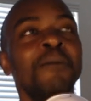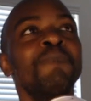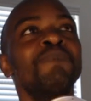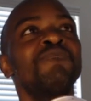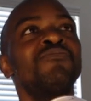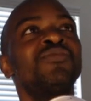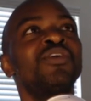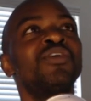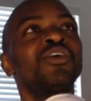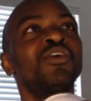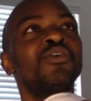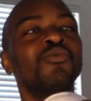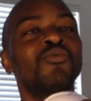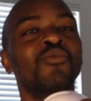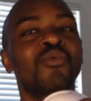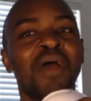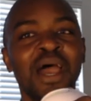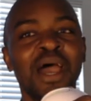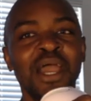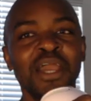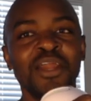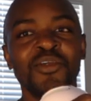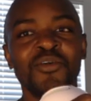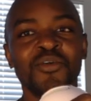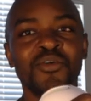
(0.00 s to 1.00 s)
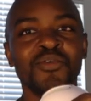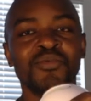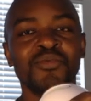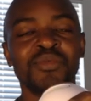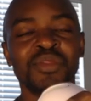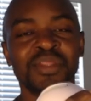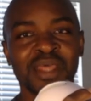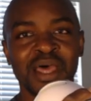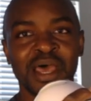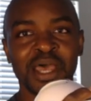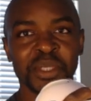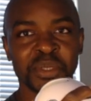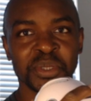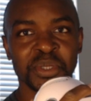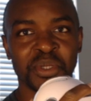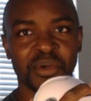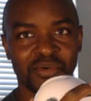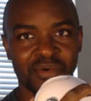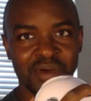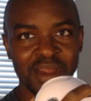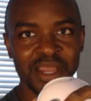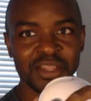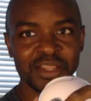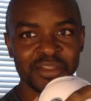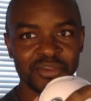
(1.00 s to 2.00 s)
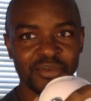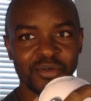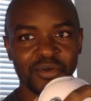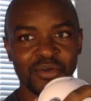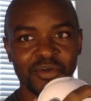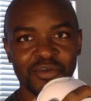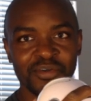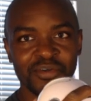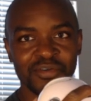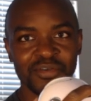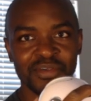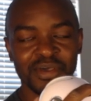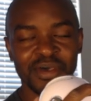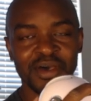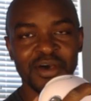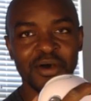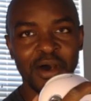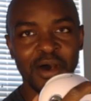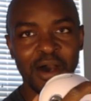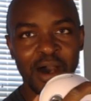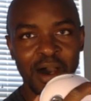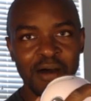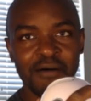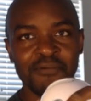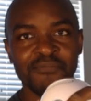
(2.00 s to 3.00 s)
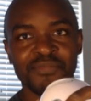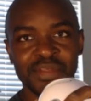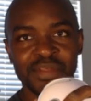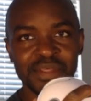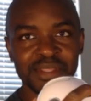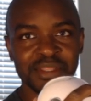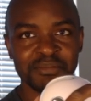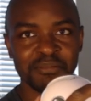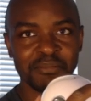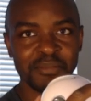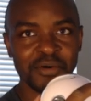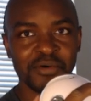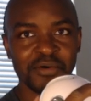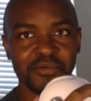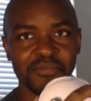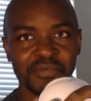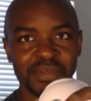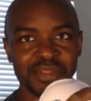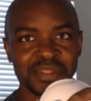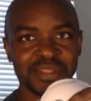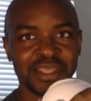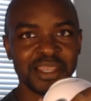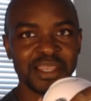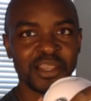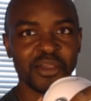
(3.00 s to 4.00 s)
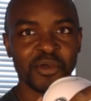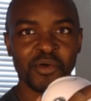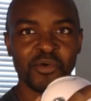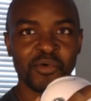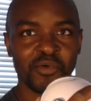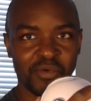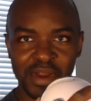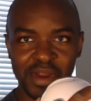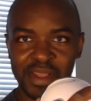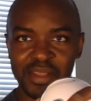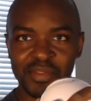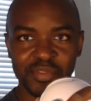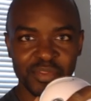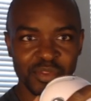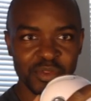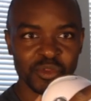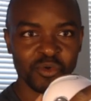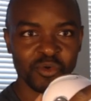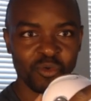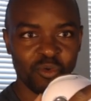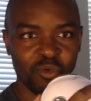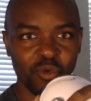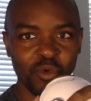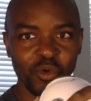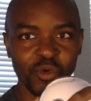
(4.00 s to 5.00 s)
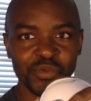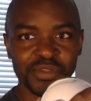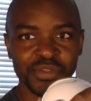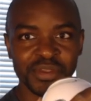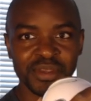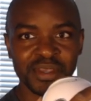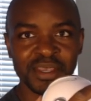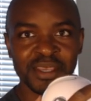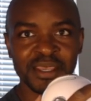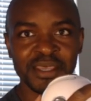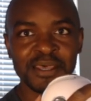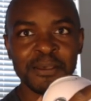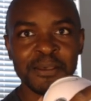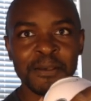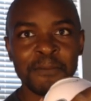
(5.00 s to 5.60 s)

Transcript: the writer / director of these movies didn't create this cruelty.